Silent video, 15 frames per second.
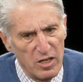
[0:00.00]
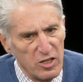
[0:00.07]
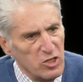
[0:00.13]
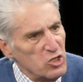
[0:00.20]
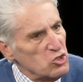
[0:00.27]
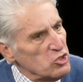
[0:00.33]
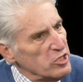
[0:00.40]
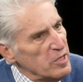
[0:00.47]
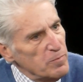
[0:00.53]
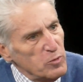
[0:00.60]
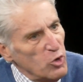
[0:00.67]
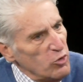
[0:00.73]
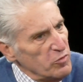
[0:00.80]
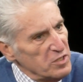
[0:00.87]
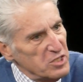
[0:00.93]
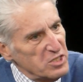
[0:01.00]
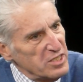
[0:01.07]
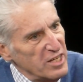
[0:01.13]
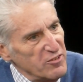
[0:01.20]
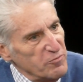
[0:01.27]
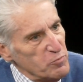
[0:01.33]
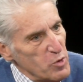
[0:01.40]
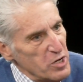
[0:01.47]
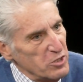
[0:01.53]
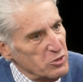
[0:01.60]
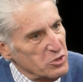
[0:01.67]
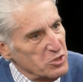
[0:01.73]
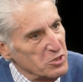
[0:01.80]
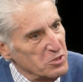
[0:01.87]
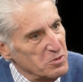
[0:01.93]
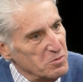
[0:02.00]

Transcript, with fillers: you skipped over the South Bronx.